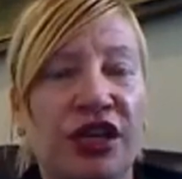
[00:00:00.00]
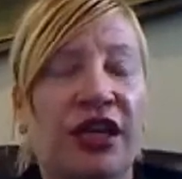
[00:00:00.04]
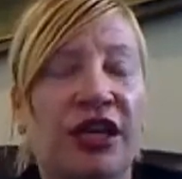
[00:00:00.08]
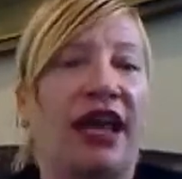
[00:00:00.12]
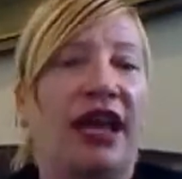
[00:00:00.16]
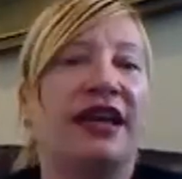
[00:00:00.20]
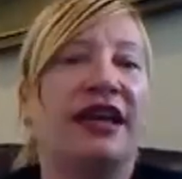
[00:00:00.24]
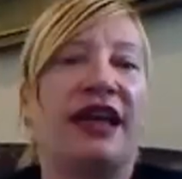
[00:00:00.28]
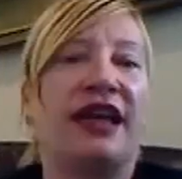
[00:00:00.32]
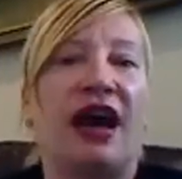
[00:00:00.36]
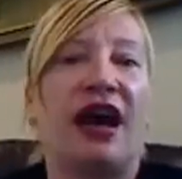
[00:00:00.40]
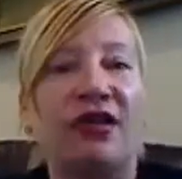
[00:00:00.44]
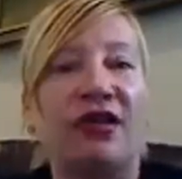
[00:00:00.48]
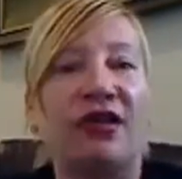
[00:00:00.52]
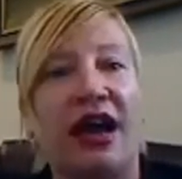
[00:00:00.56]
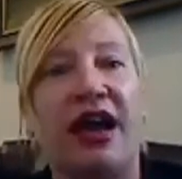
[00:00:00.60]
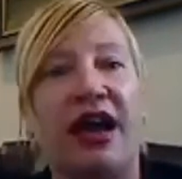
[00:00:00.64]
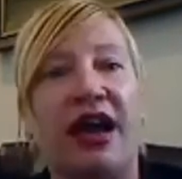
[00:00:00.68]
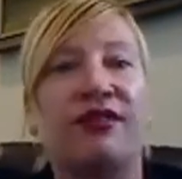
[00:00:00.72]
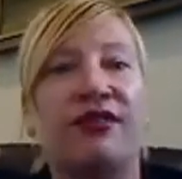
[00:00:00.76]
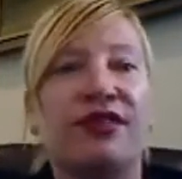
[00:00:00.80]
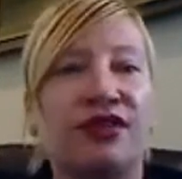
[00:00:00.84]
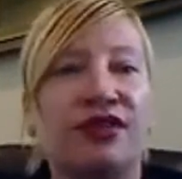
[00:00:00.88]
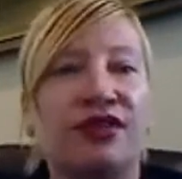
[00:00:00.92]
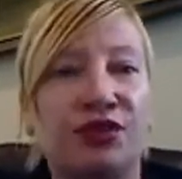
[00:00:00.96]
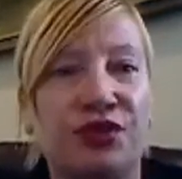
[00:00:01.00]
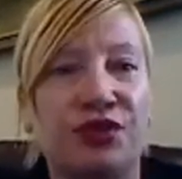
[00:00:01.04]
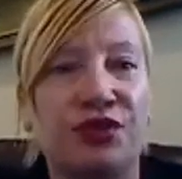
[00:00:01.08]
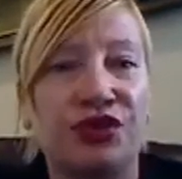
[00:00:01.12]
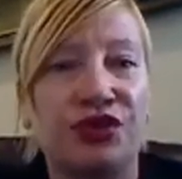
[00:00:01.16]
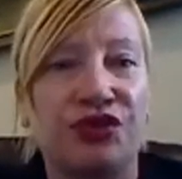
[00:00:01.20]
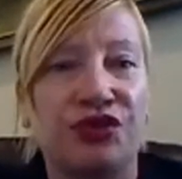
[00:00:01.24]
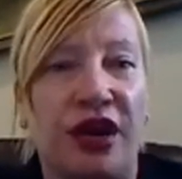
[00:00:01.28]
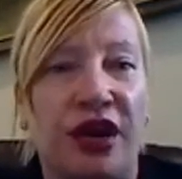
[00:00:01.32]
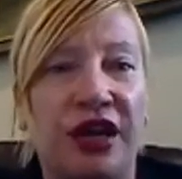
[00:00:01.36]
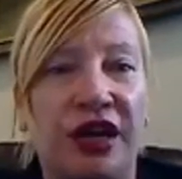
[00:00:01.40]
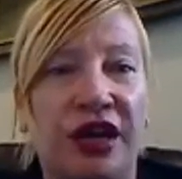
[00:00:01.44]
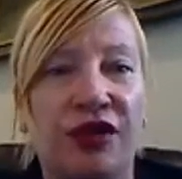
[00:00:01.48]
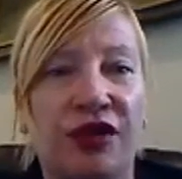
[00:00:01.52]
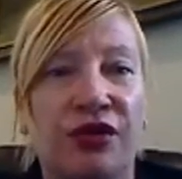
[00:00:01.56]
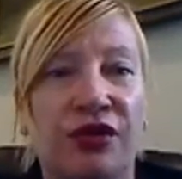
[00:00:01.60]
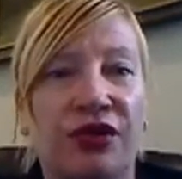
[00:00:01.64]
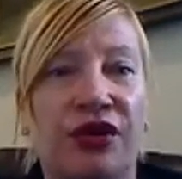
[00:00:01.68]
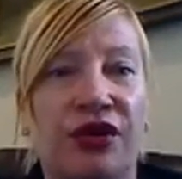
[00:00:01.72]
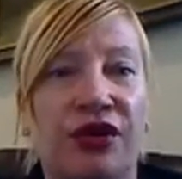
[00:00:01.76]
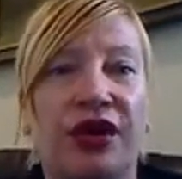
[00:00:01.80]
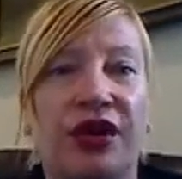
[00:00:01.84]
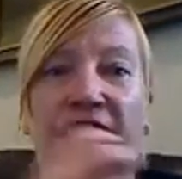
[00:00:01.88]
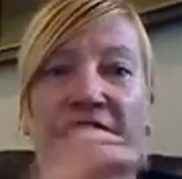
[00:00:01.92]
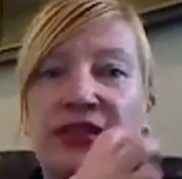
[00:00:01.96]
and now they have this restraining order
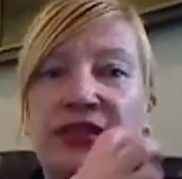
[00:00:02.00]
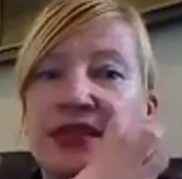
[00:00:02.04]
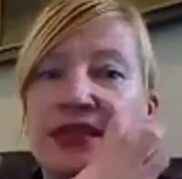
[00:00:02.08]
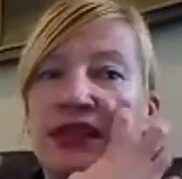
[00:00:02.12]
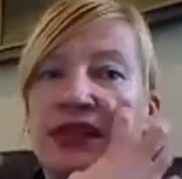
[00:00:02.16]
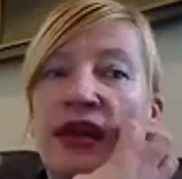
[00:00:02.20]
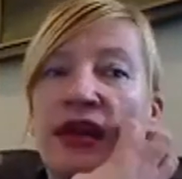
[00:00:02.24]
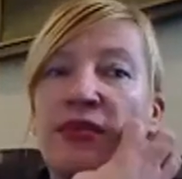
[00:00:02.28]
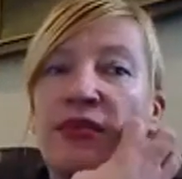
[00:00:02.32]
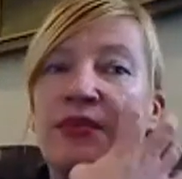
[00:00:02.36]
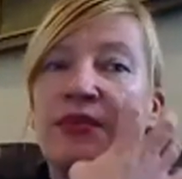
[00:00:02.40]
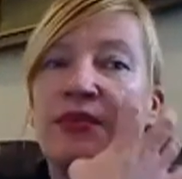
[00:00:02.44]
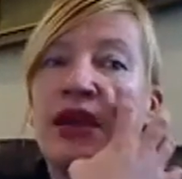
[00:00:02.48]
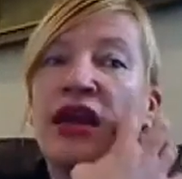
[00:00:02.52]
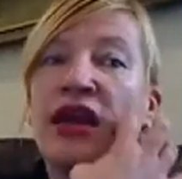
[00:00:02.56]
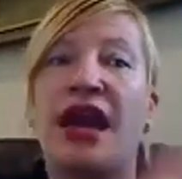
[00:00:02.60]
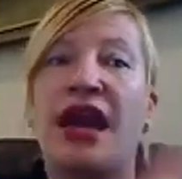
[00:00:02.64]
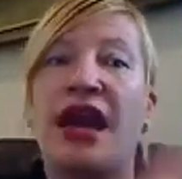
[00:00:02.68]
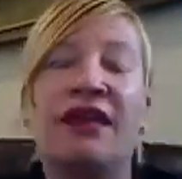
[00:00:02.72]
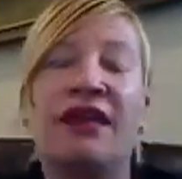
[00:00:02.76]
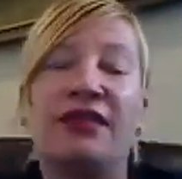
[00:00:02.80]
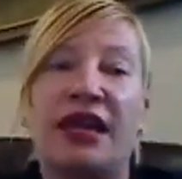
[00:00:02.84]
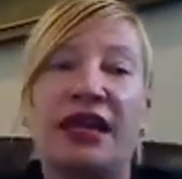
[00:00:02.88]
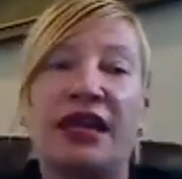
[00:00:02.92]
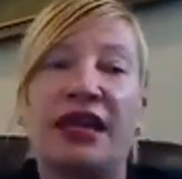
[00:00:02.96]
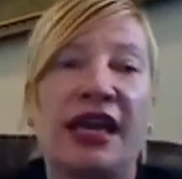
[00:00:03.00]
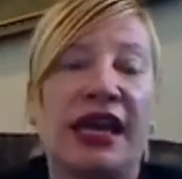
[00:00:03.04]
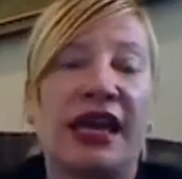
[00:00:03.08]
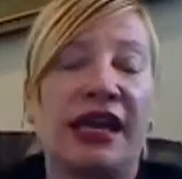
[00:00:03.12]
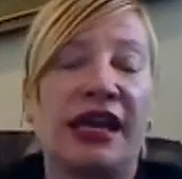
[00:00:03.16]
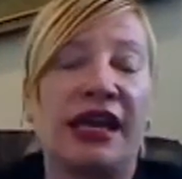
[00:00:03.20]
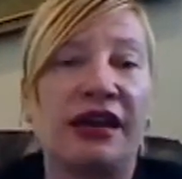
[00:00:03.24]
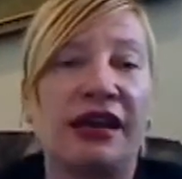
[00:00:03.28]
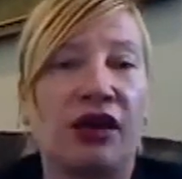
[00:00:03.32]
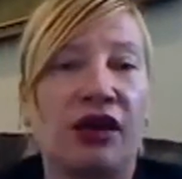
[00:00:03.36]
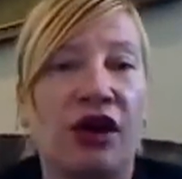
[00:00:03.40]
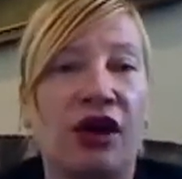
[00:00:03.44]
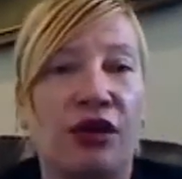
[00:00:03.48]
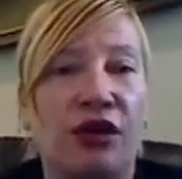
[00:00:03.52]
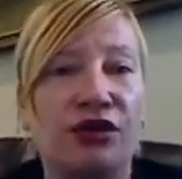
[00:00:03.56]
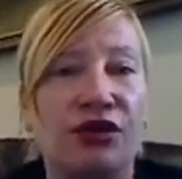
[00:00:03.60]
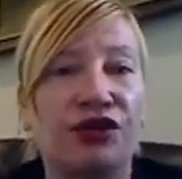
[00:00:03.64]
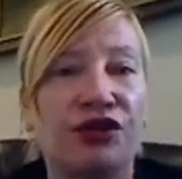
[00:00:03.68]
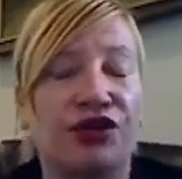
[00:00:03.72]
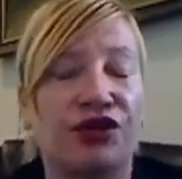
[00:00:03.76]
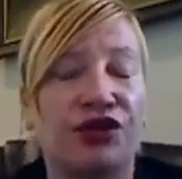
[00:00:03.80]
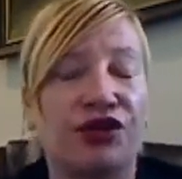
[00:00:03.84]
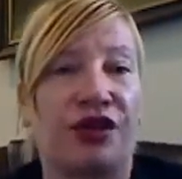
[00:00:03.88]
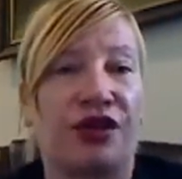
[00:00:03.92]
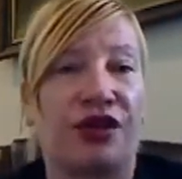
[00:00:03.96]
against them and they can't
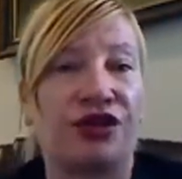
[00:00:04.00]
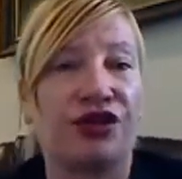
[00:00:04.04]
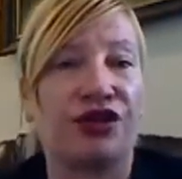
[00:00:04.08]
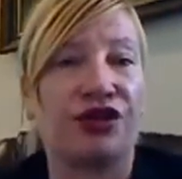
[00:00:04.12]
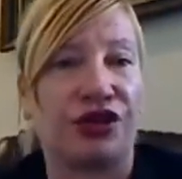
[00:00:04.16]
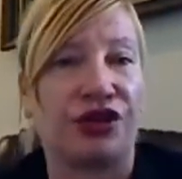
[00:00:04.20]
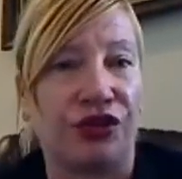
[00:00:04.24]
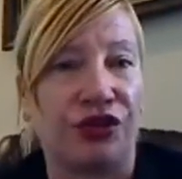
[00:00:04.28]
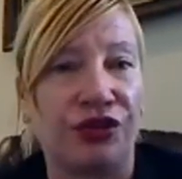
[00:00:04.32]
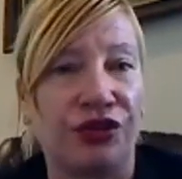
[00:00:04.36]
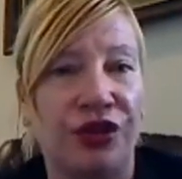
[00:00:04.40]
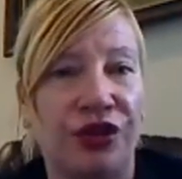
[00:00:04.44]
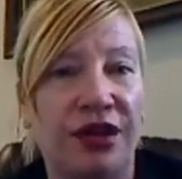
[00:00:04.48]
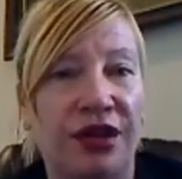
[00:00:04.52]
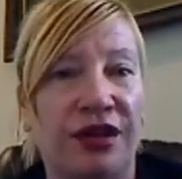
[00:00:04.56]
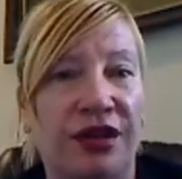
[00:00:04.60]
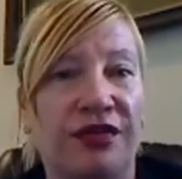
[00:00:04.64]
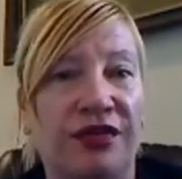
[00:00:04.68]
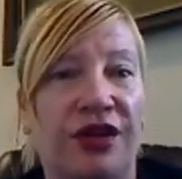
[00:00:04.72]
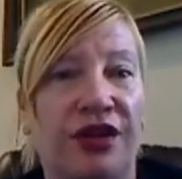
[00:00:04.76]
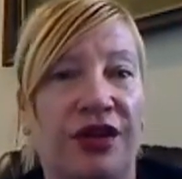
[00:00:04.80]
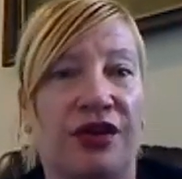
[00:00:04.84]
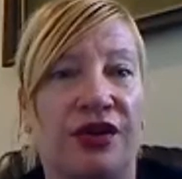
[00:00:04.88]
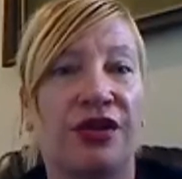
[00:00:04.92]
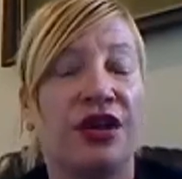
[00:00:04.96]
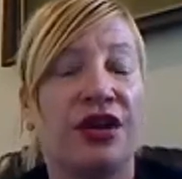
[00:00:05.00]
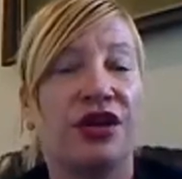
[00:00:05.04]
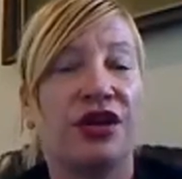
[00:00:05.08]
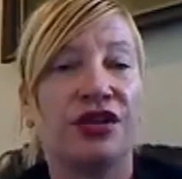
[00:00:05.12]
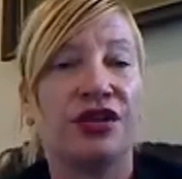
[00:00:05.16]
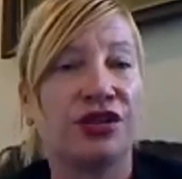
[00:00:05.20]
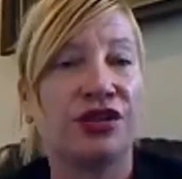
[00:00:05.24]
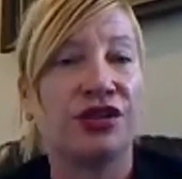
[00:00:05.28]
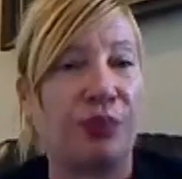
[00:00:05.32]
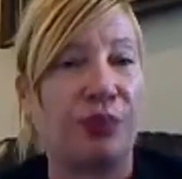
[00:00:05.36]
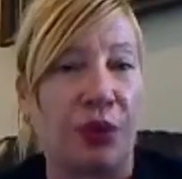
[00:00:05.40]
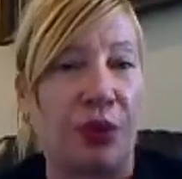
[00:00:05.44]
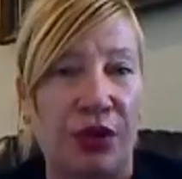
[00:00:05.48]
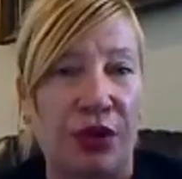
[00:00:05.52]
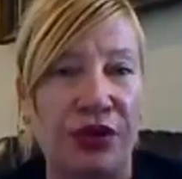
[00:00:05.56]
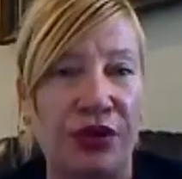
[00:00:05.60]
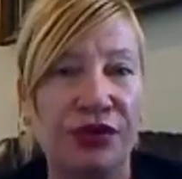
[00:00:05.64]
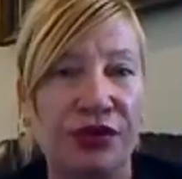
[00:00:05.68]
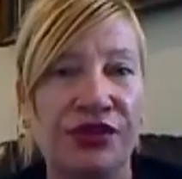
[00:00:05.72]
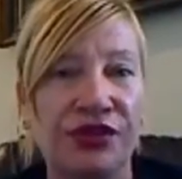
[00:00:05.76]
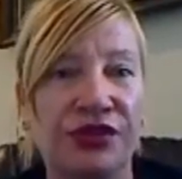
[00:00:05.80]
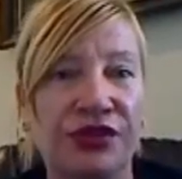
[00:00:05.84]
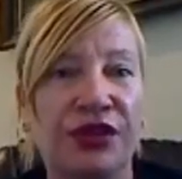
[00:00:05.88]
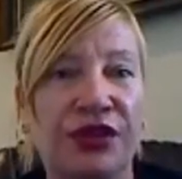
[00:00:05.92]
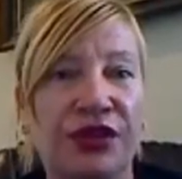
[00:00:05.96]
coach their children in their
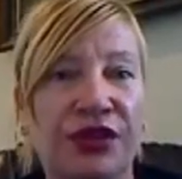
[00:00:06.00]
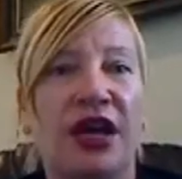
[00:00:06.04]
sports.